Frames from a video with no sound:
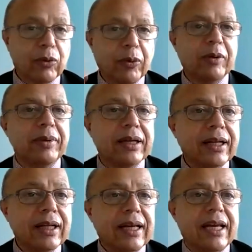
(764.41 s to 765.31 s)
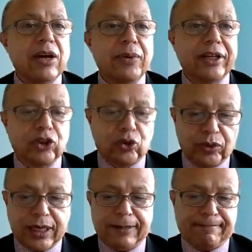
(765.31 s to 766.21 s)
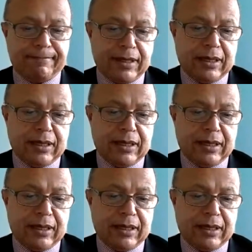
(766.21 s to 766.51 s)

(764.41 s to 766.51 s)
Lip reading: and we will be hearing today